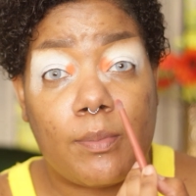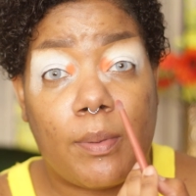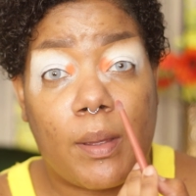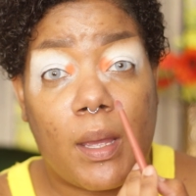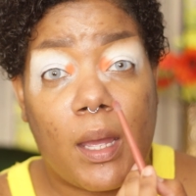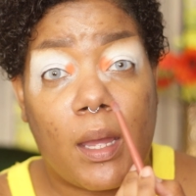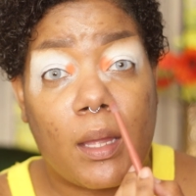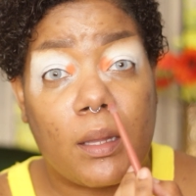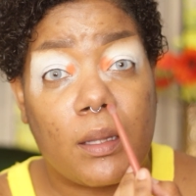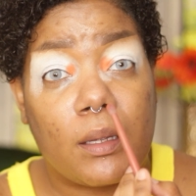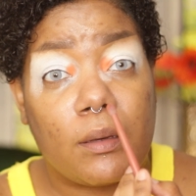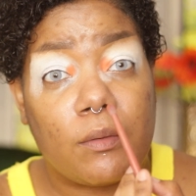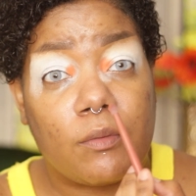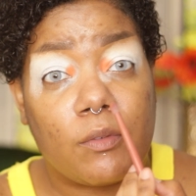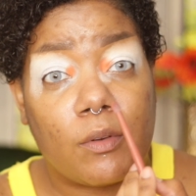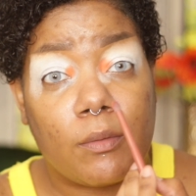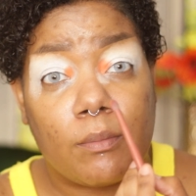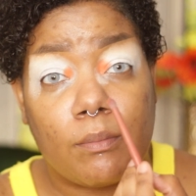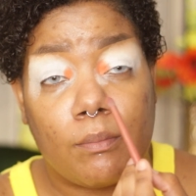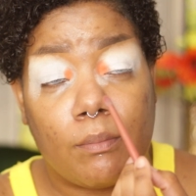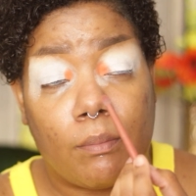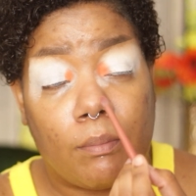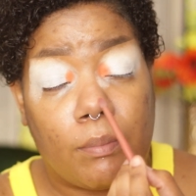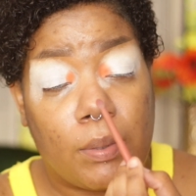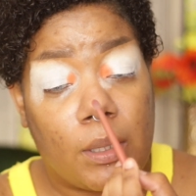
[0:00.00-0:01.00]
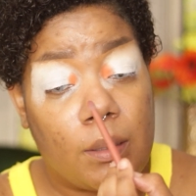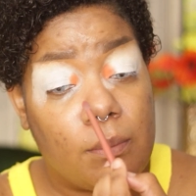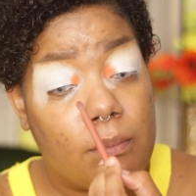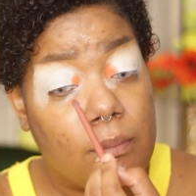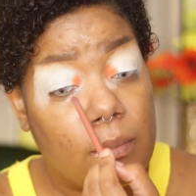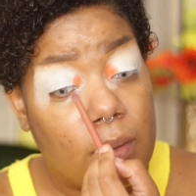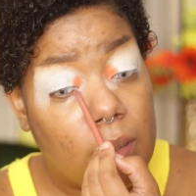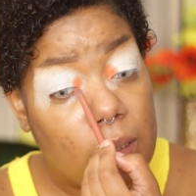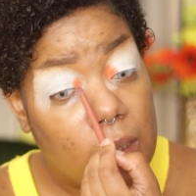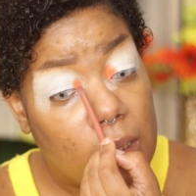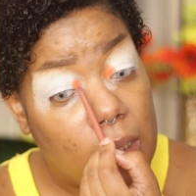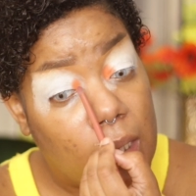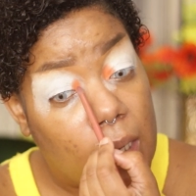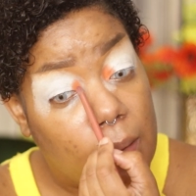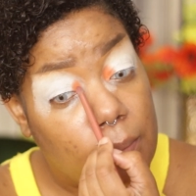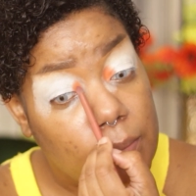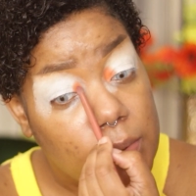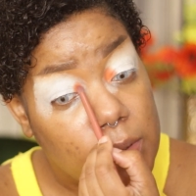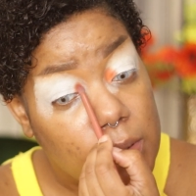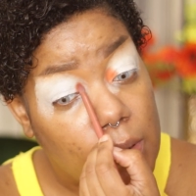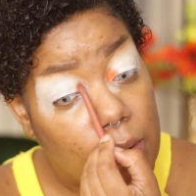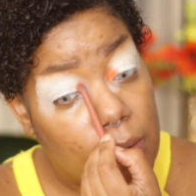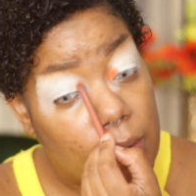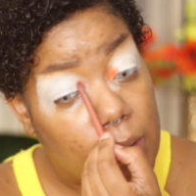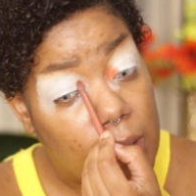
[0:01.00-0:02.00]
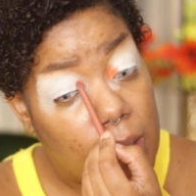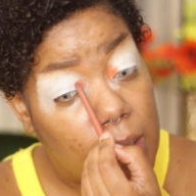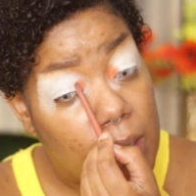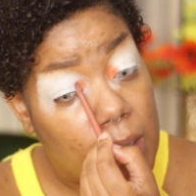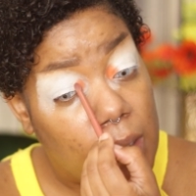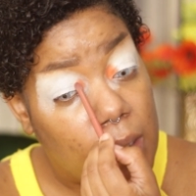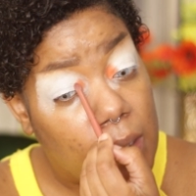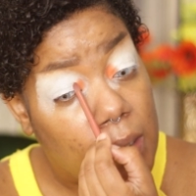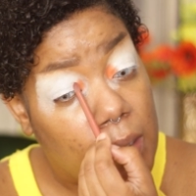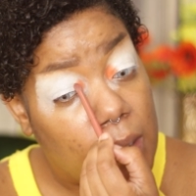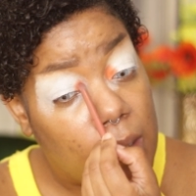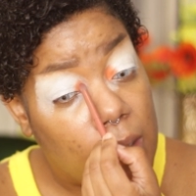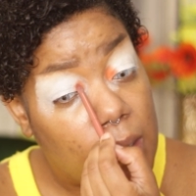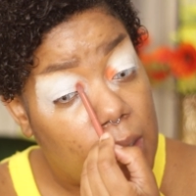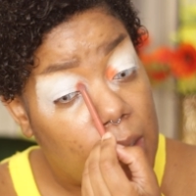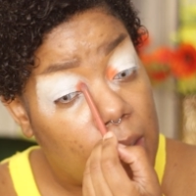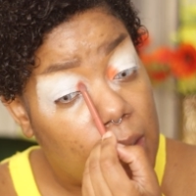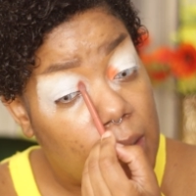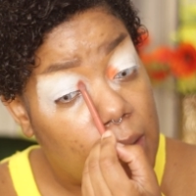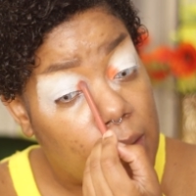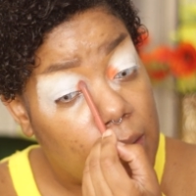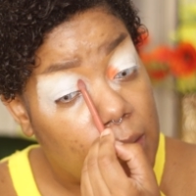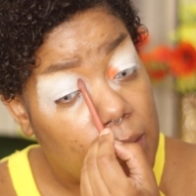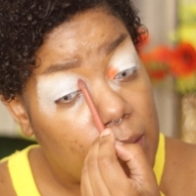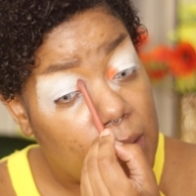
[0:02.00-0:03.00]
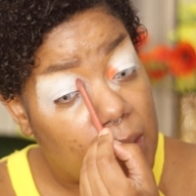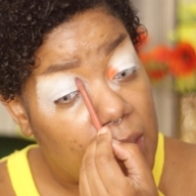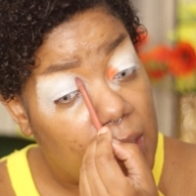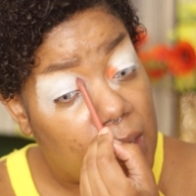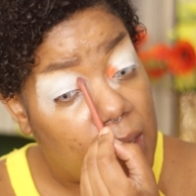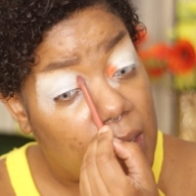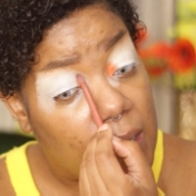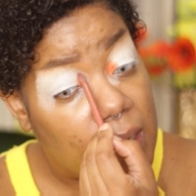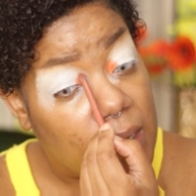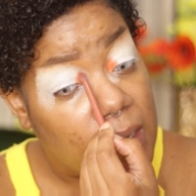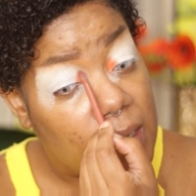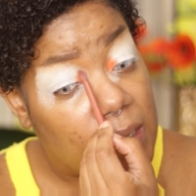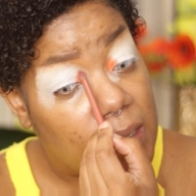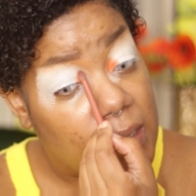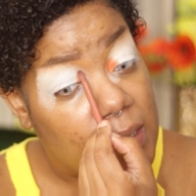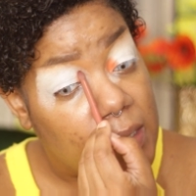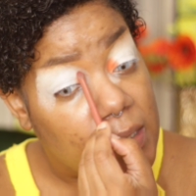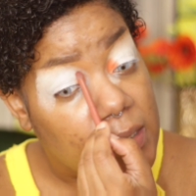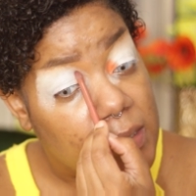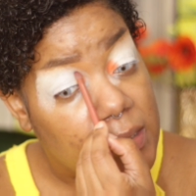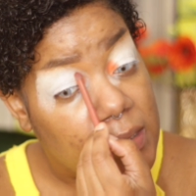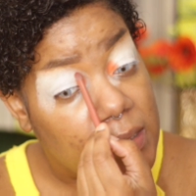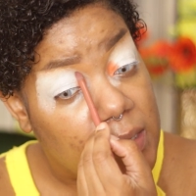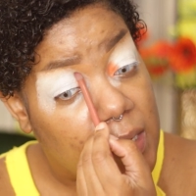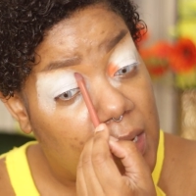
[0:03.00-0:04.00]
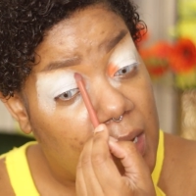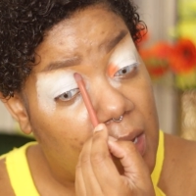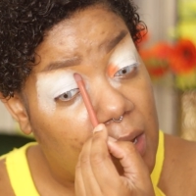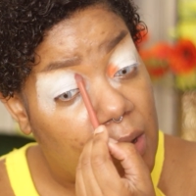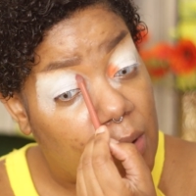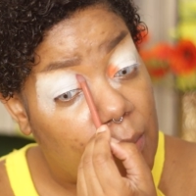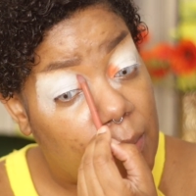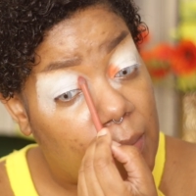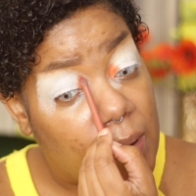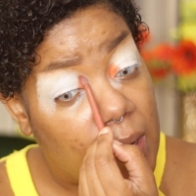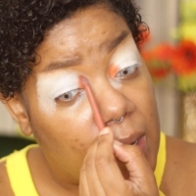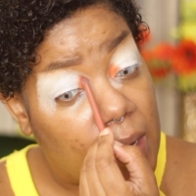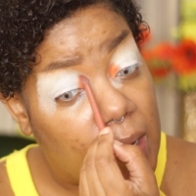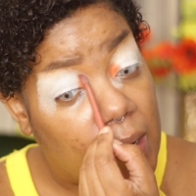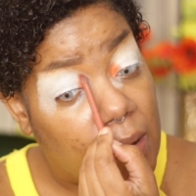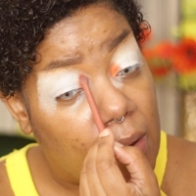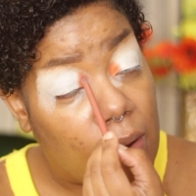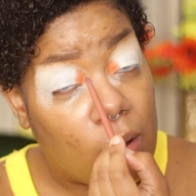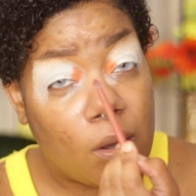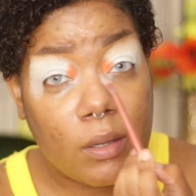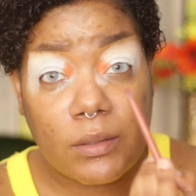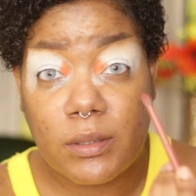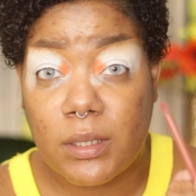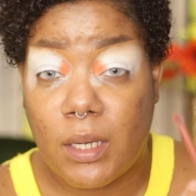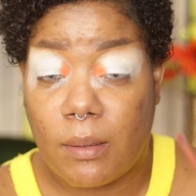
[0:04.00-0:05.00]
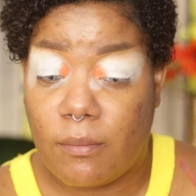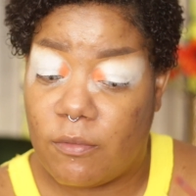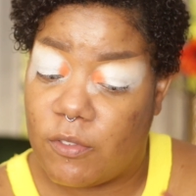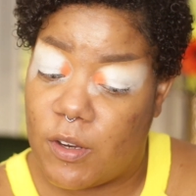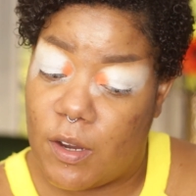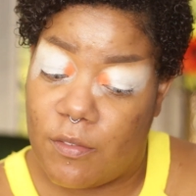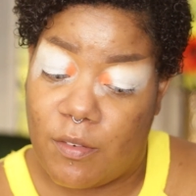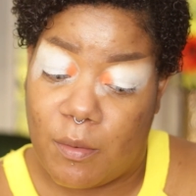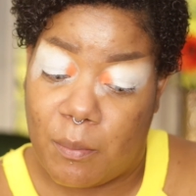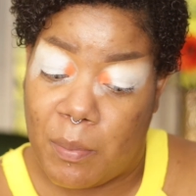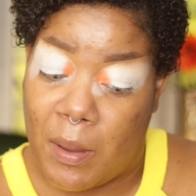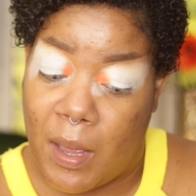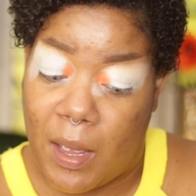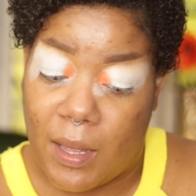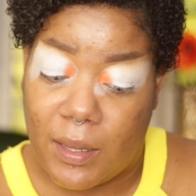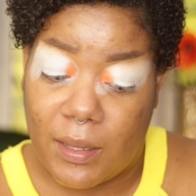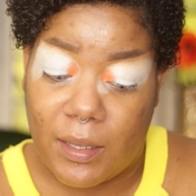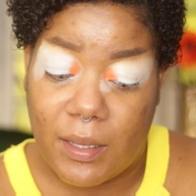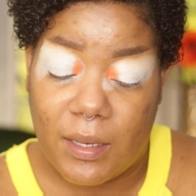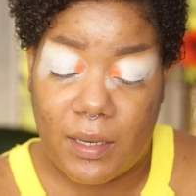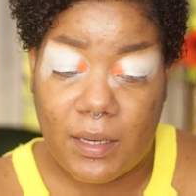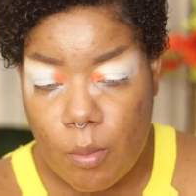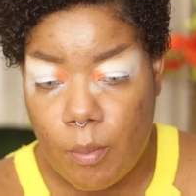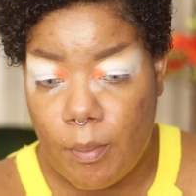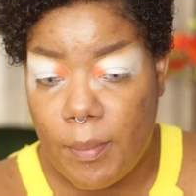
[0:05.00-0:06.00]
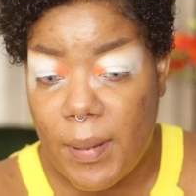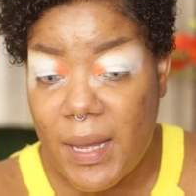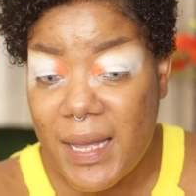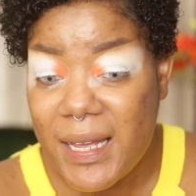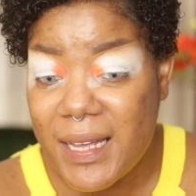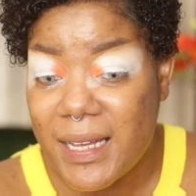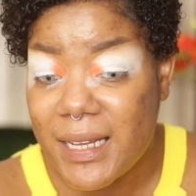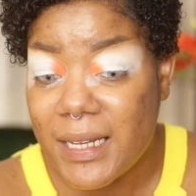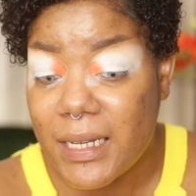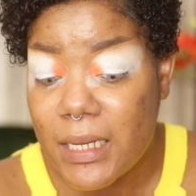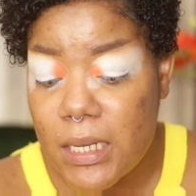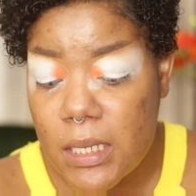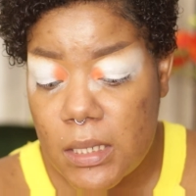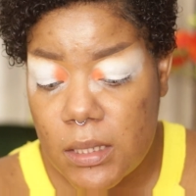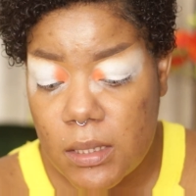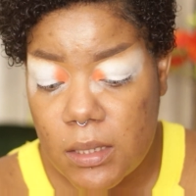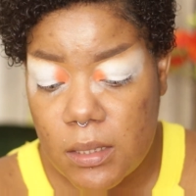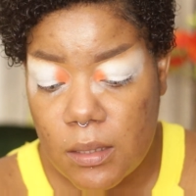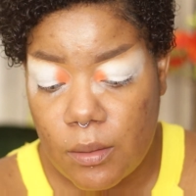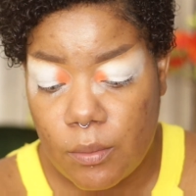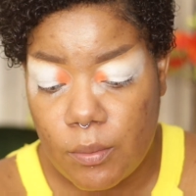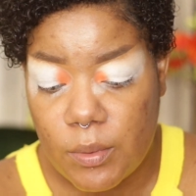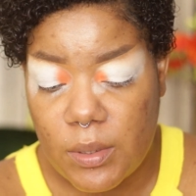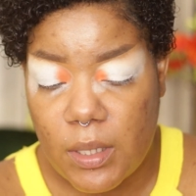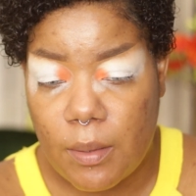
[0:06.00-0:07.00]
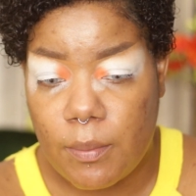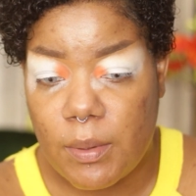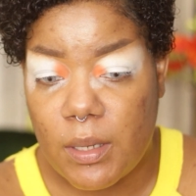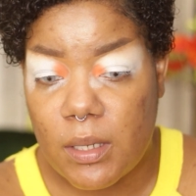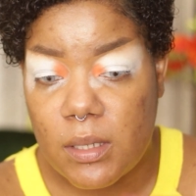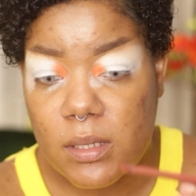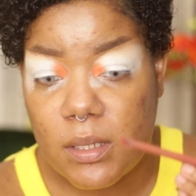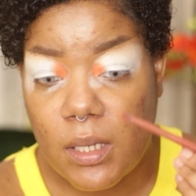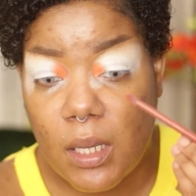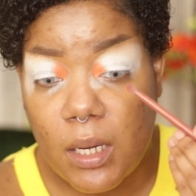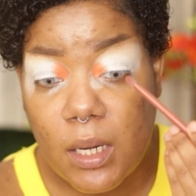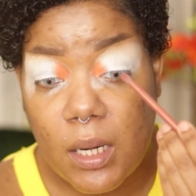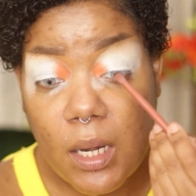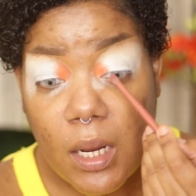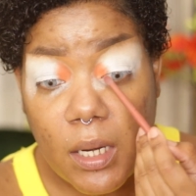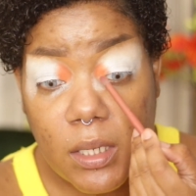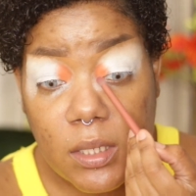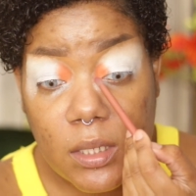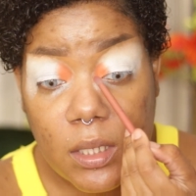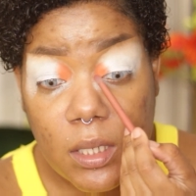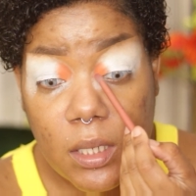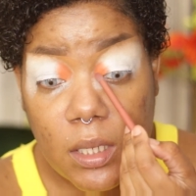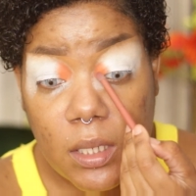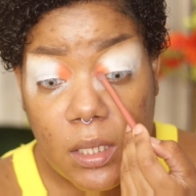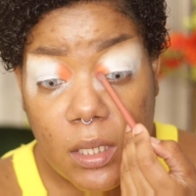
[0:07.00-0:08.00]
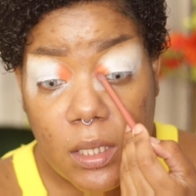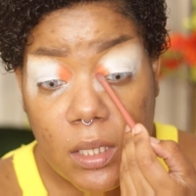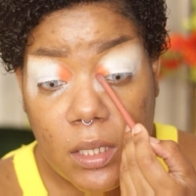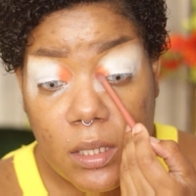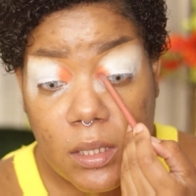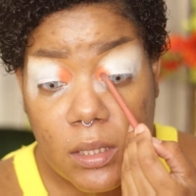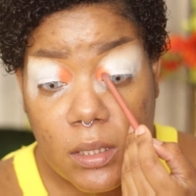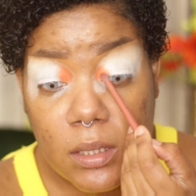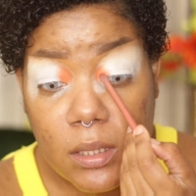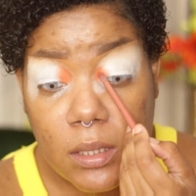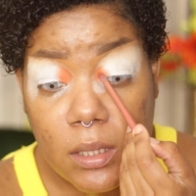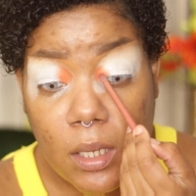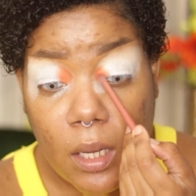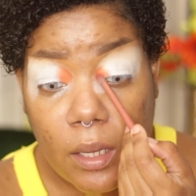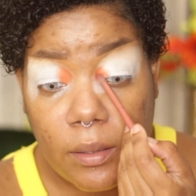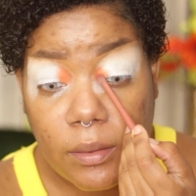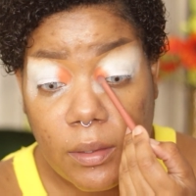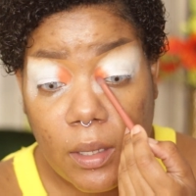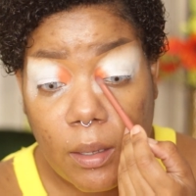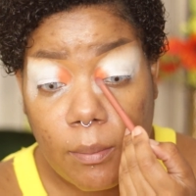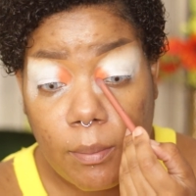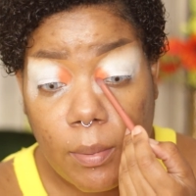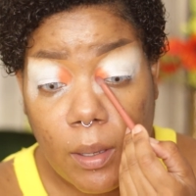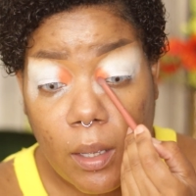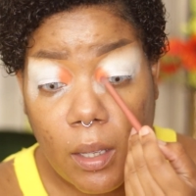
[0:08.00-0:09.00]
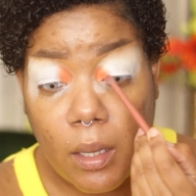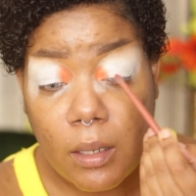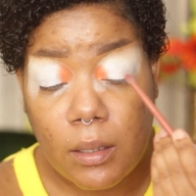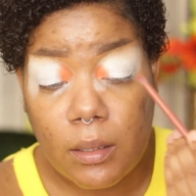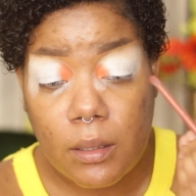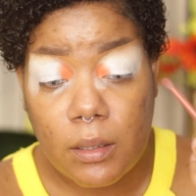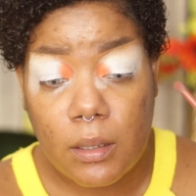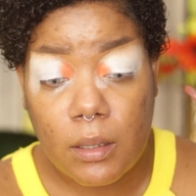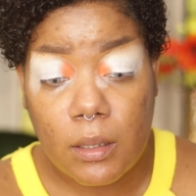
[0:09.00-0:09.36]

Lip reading: palette from Blend Bunny. I'm sorry. That is now my all-time favorite palette, but with that being said, it actually is not that bad.